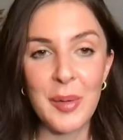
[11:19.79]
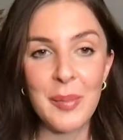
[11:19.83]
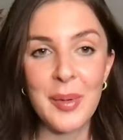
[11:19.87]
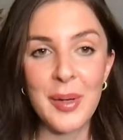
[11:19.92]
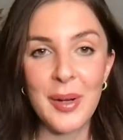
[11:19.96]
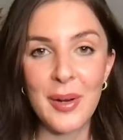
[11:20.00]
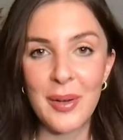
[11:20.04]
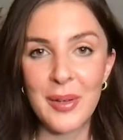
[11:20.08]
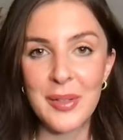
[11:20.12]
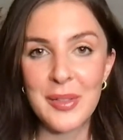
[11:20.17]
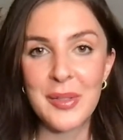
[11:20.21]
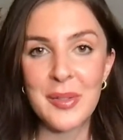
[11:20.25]
but
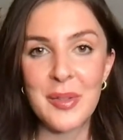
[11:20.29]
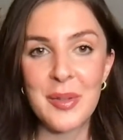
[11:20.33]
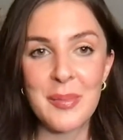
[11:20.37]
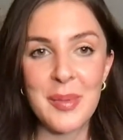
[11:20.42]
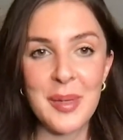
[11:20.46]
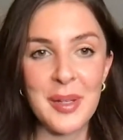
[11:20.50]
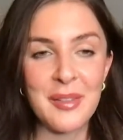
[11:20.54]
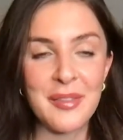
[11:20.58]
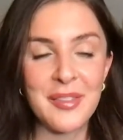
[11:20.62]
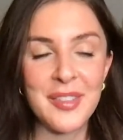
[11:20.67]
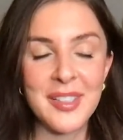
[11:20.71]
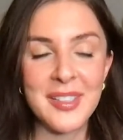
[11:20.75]
also the
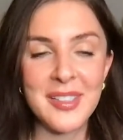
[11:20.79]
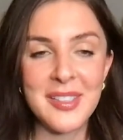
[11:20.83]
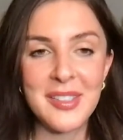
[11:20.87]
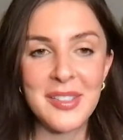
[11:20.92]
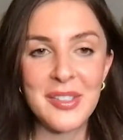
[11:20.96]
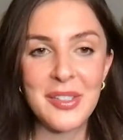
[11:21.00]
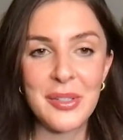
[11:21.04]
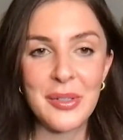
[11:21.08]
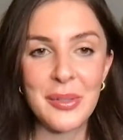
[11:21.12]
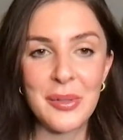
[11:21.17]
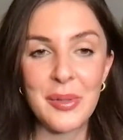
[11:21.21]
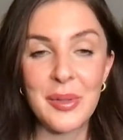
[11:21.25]
benefits
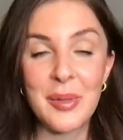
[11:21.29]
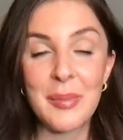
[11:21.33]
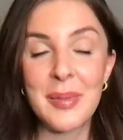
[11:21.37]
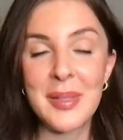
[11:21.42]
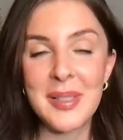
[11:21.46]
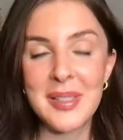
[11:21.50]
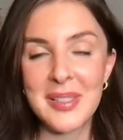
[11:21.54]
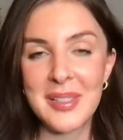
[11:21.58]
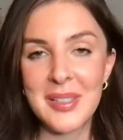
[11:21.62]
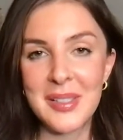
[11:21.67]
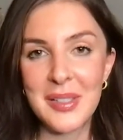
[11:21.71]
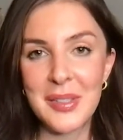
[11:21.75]
to the
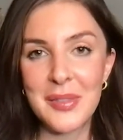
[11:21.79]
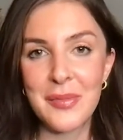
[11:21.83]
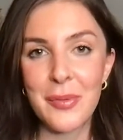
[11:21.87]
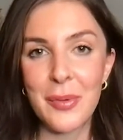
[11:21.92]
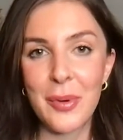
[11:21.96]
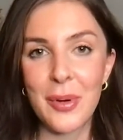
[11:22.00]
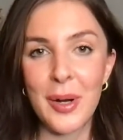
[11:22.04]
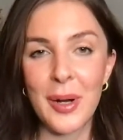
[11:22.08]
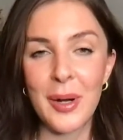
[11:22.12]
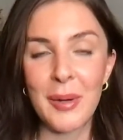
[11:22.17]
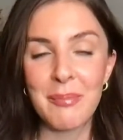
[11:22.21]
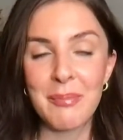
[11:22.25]
business
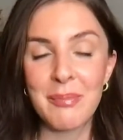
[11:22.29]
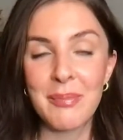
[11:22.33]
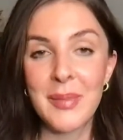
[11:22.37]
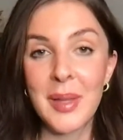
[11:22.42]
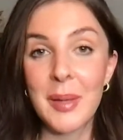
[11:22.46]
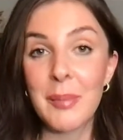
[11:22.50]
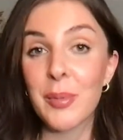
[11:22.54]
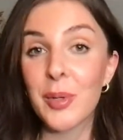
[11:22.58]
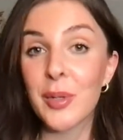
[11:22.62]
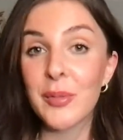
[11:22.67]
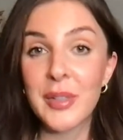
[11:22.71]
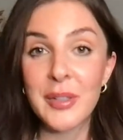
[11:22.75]
for
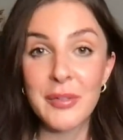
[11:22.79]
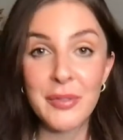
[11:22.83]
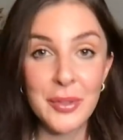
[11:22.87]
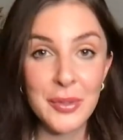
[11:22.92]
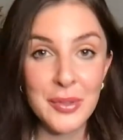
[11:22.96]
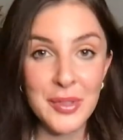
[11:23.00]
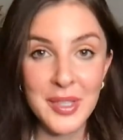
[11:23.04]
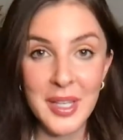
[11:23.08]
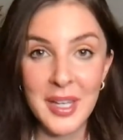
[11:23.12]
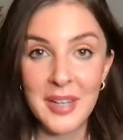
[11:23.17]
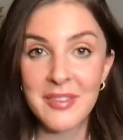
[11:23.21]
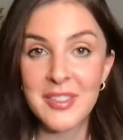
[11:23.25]
improving food
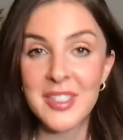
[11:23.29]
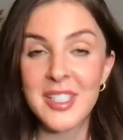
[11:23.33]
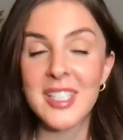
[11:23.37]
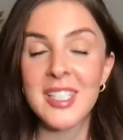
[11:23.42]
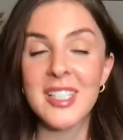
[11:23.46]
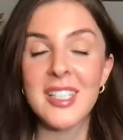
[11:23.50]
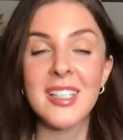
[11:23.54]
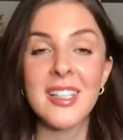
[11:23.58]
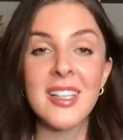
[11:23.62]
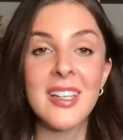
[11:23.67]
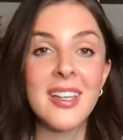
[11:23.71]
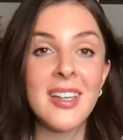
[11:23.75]

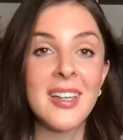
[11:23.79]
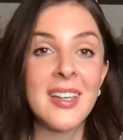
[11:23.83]
safety,